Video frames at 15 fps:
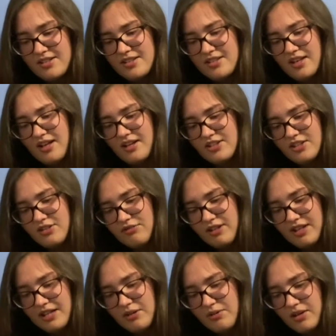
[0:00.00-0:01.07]
I just really
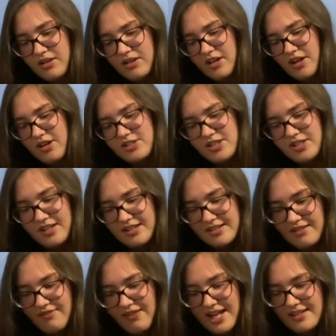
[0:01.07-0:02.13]
want to go to these
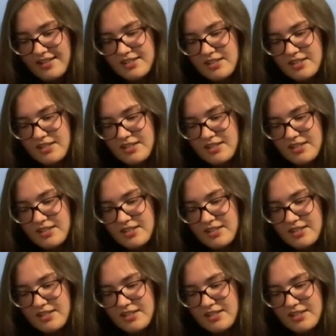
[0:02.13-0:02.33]
events,